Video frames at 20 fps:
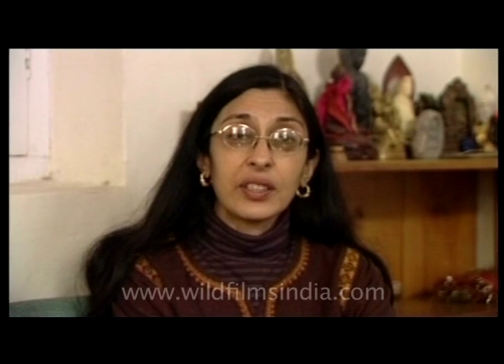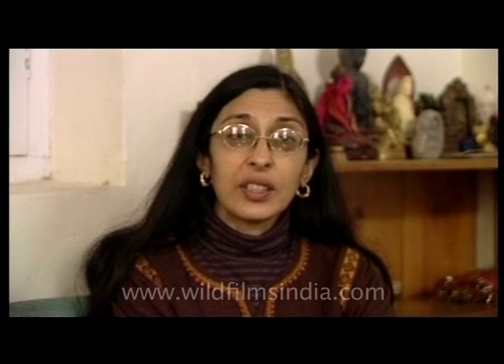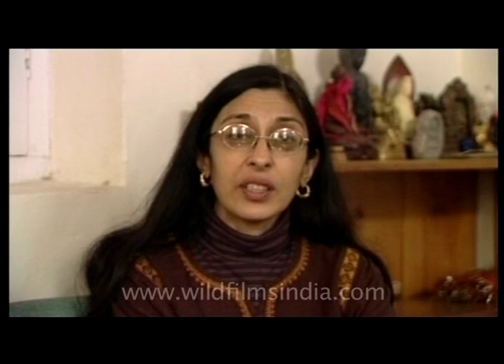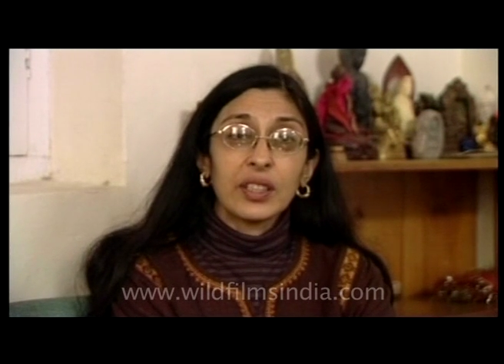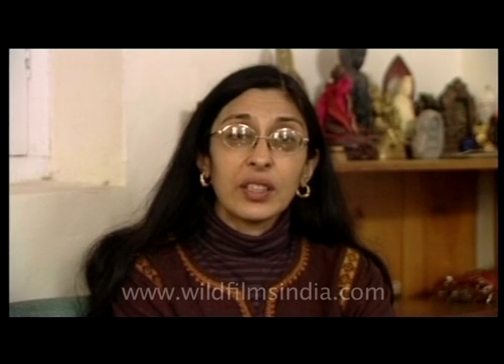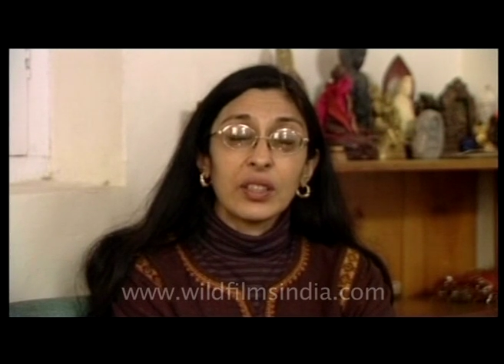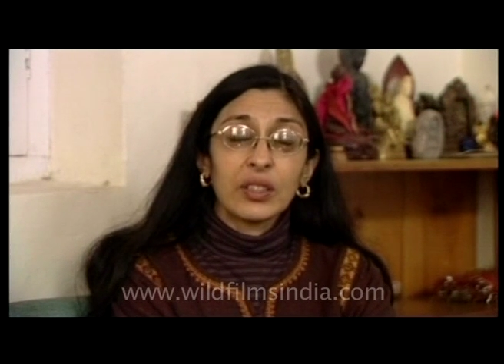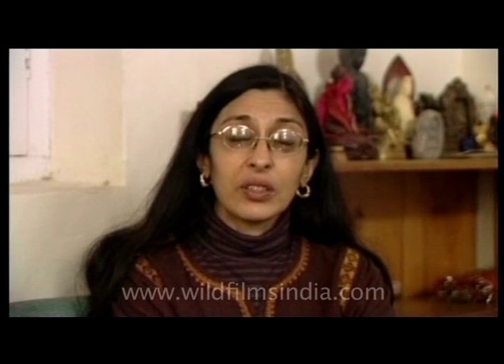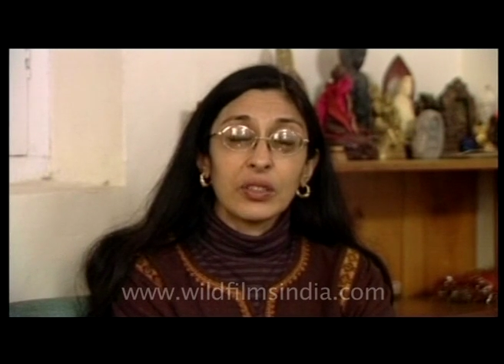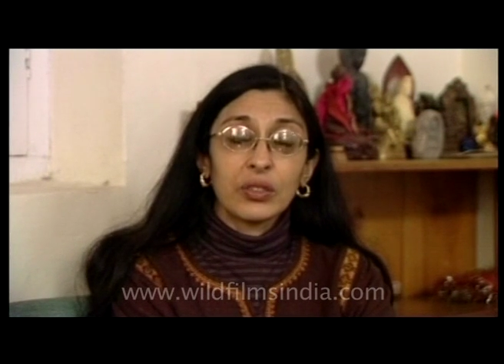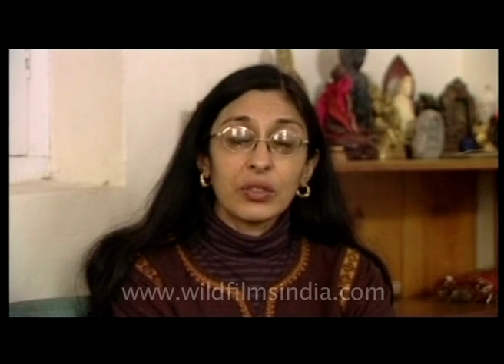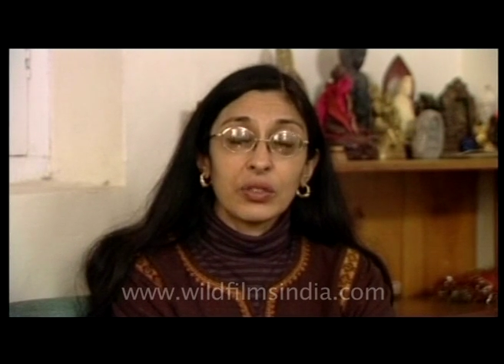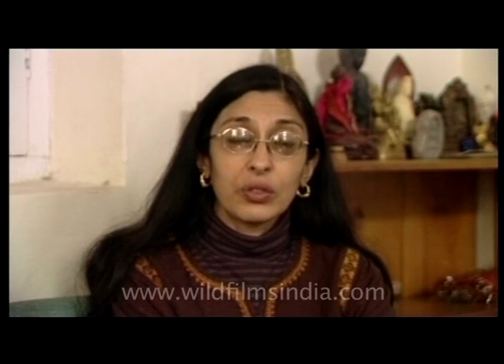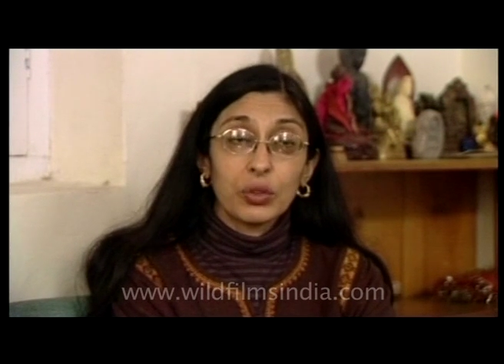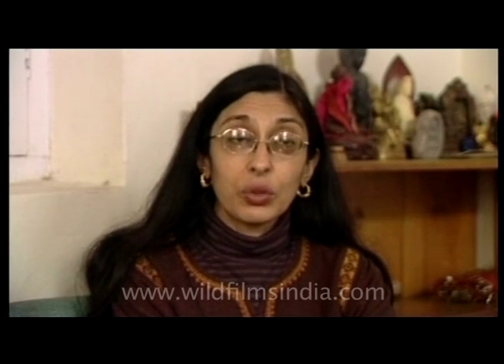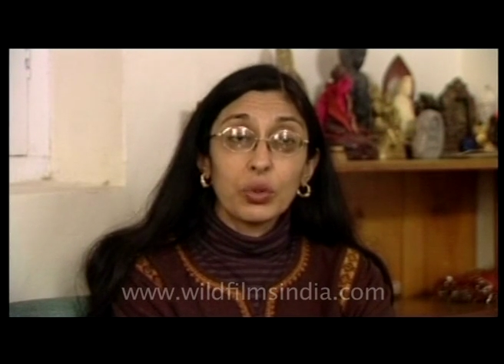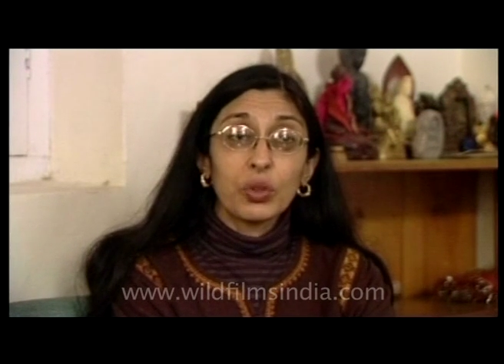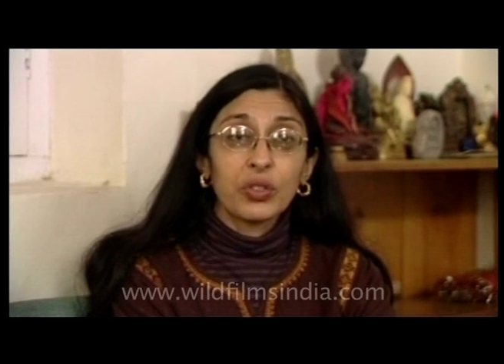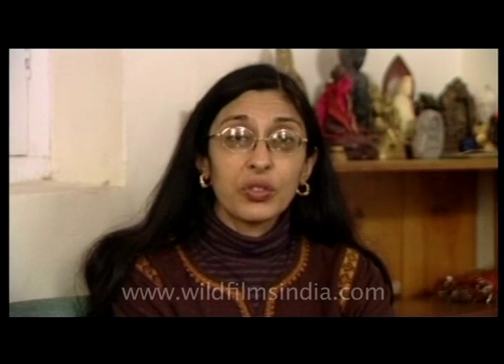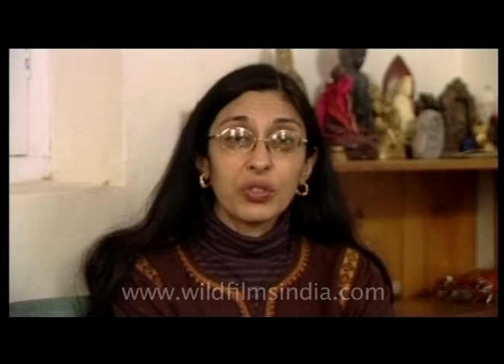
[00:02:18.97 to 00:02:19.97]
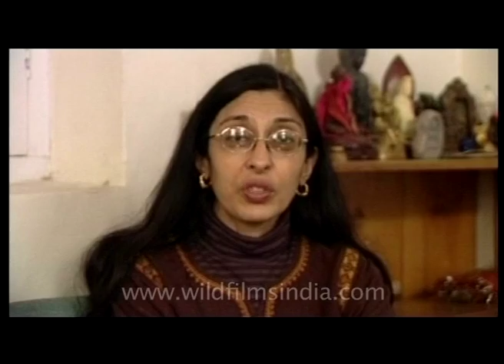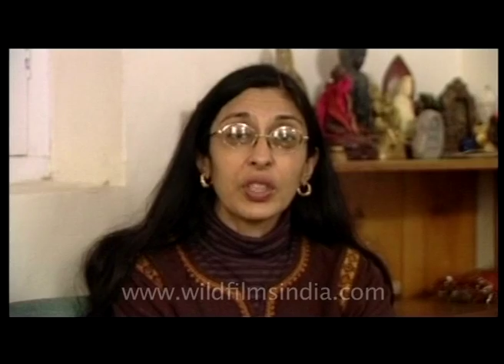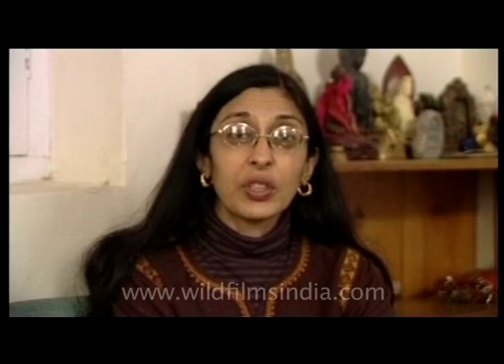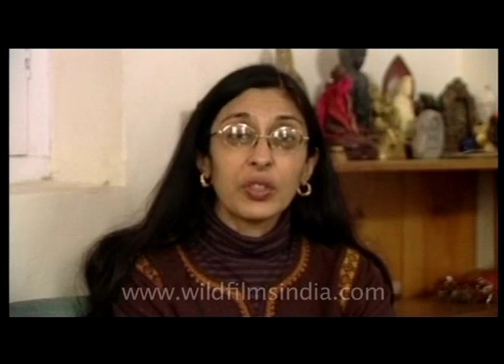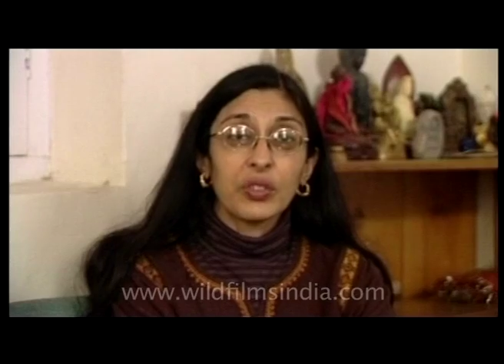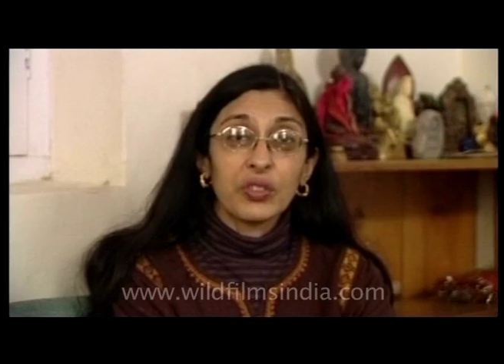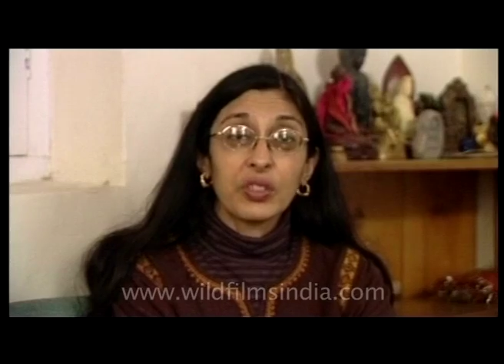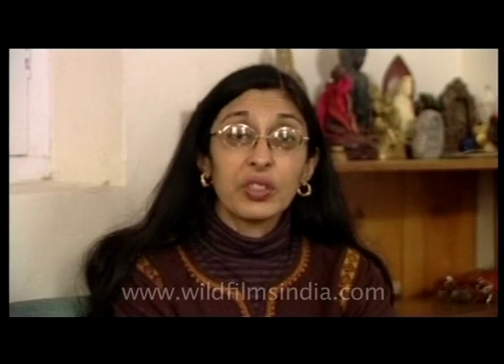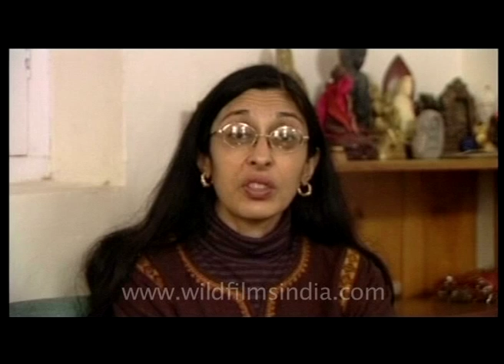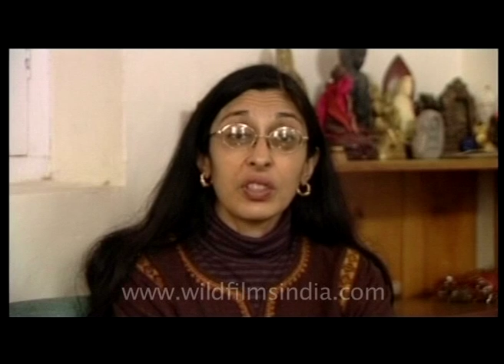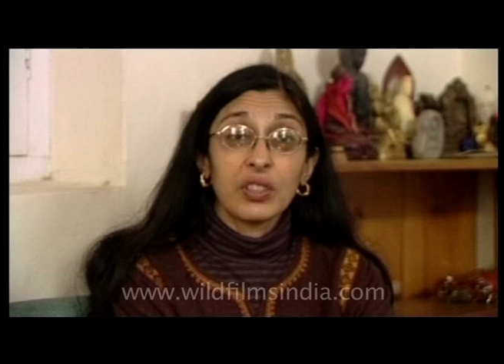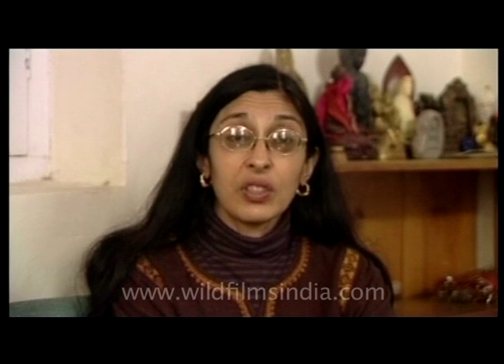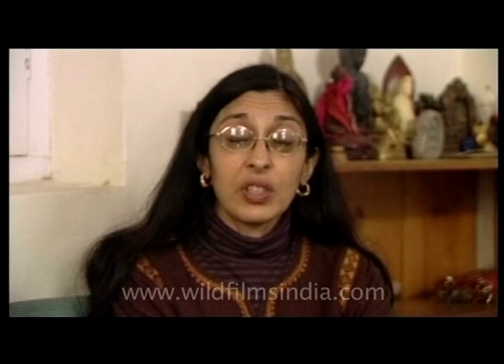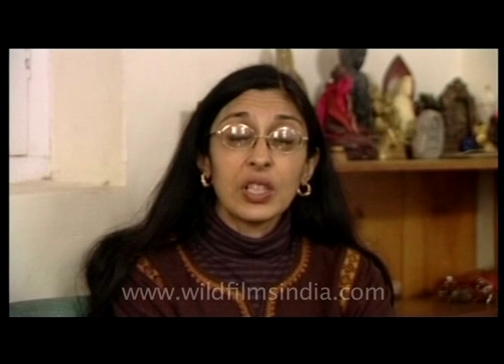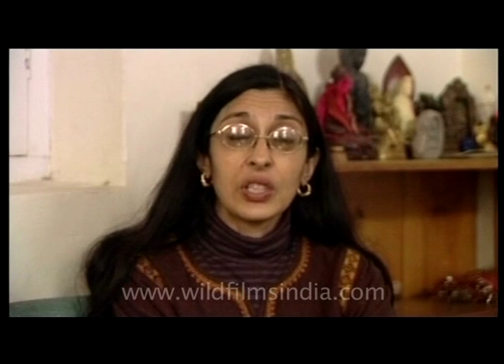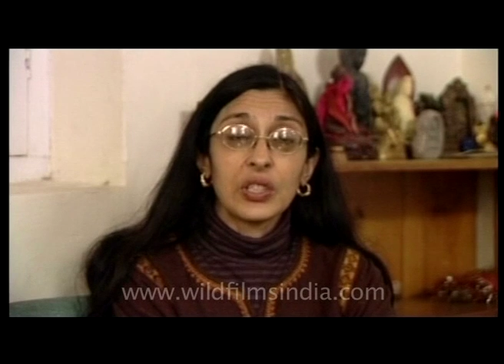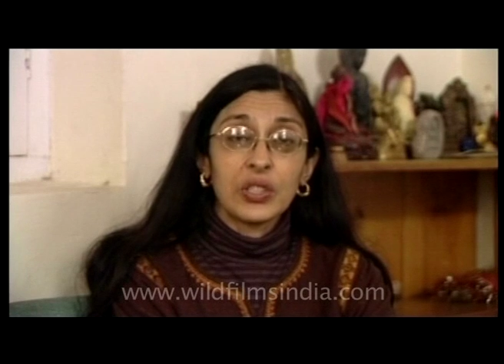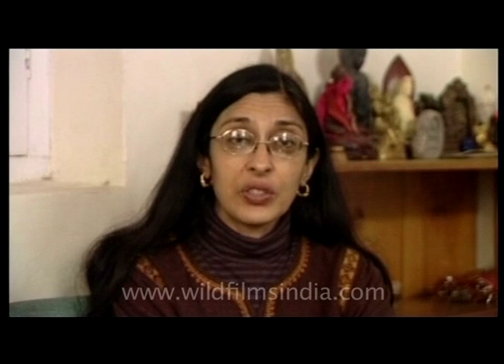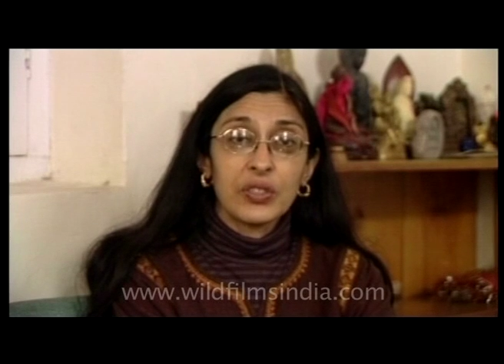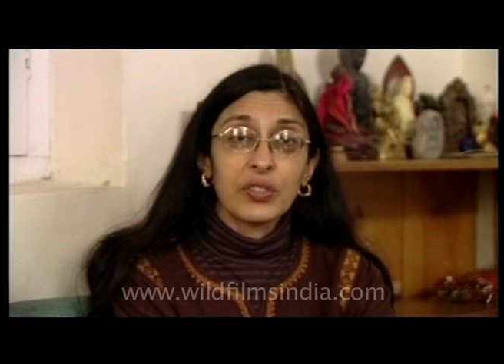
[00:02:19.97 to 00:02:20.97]
Uh, two or three
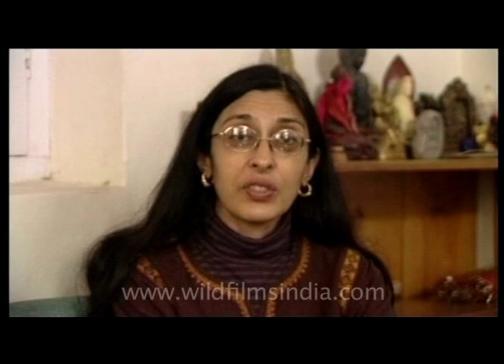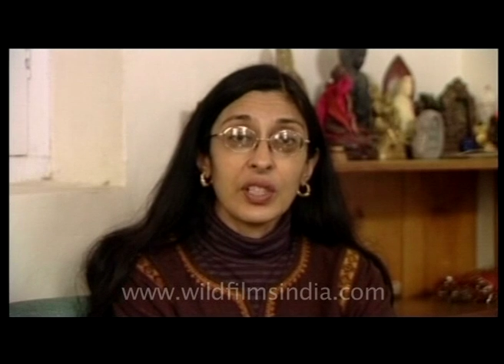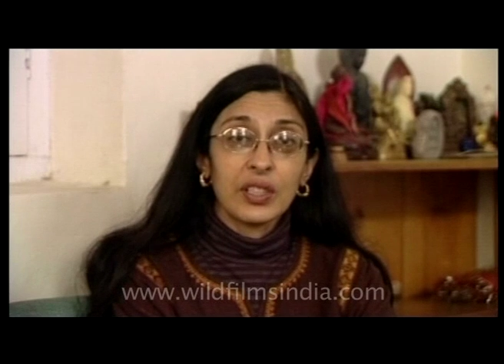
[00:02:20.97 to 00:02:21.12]
considerations